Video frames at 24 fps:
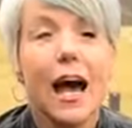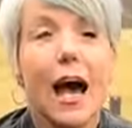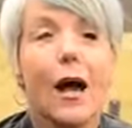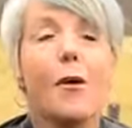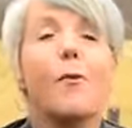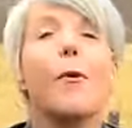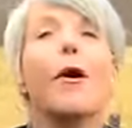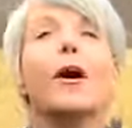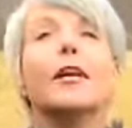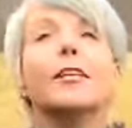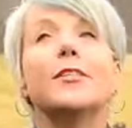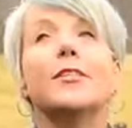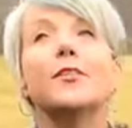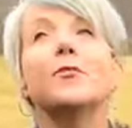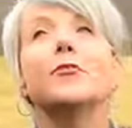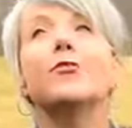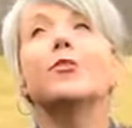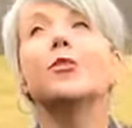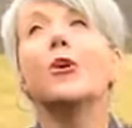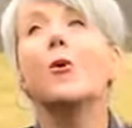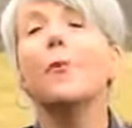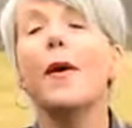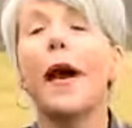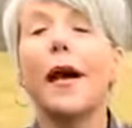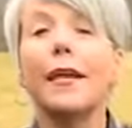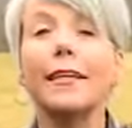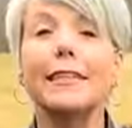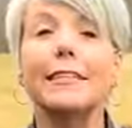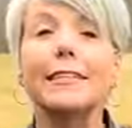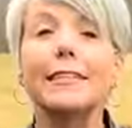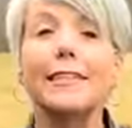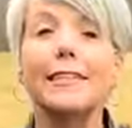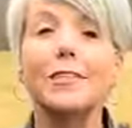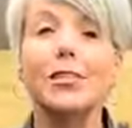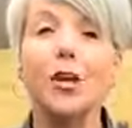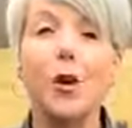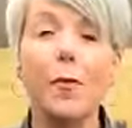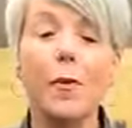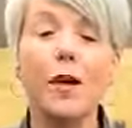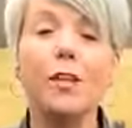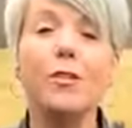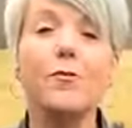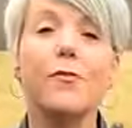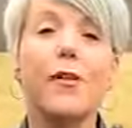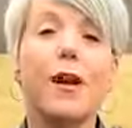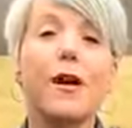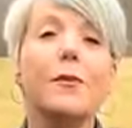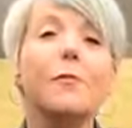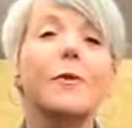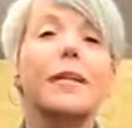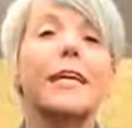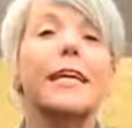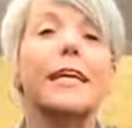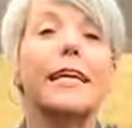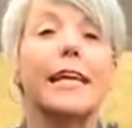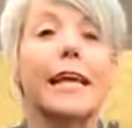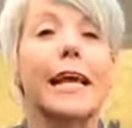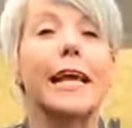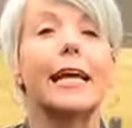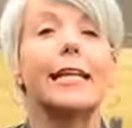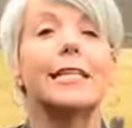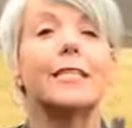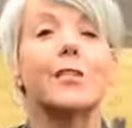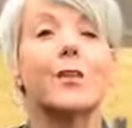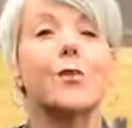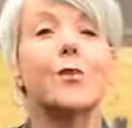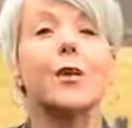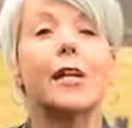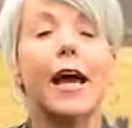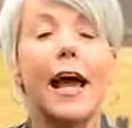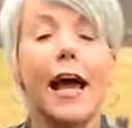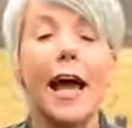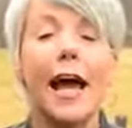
I want to so bad because it's so much fun, but I can't do it. I